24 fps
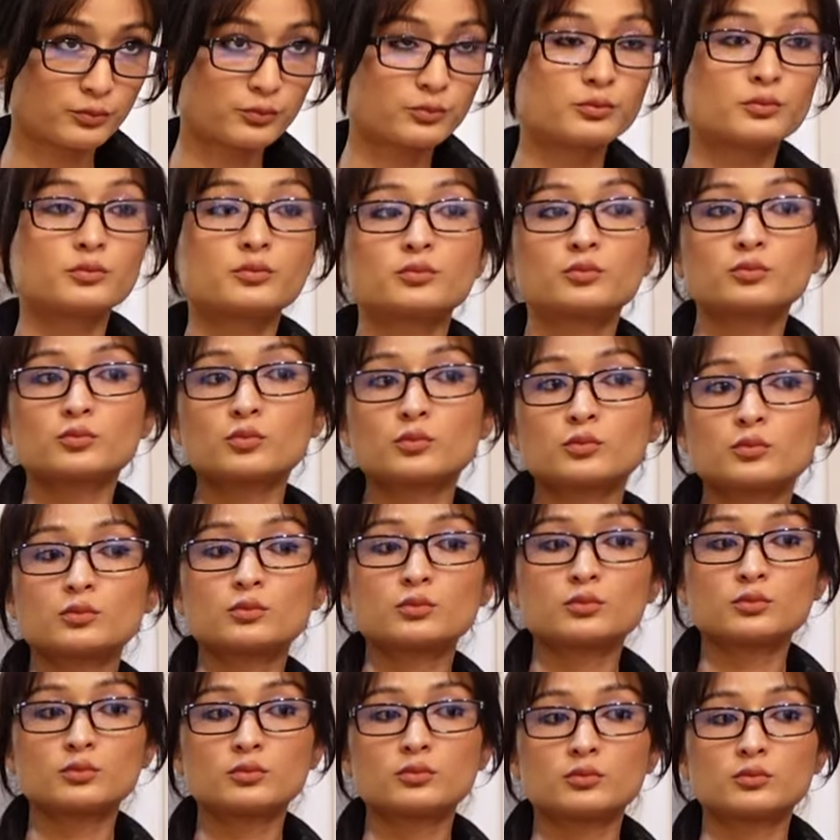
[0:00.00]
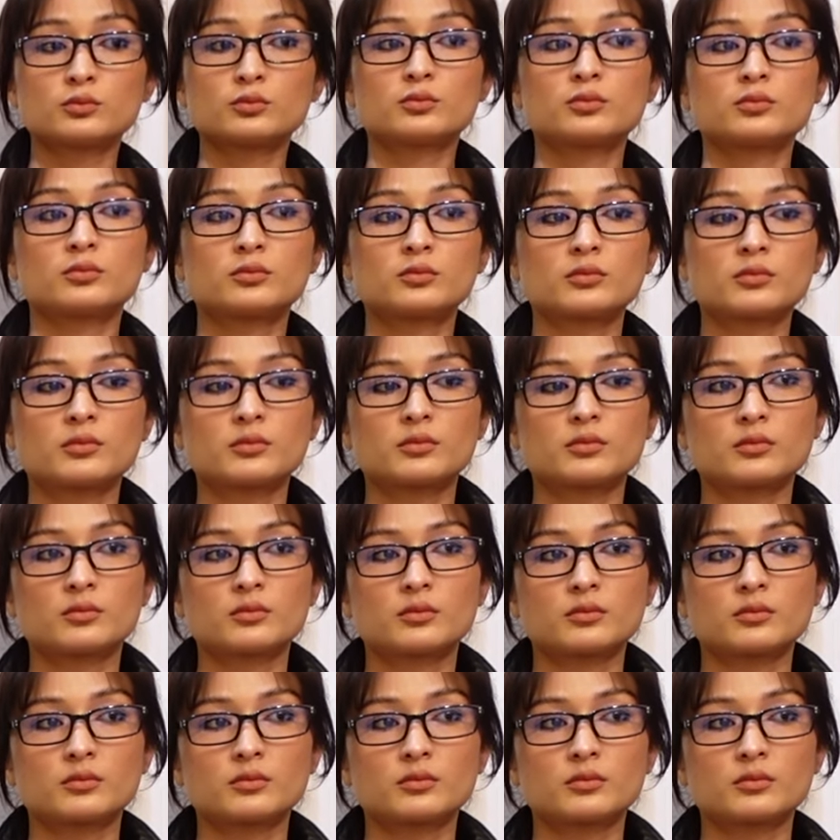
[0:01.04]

No one is speaking in this clip.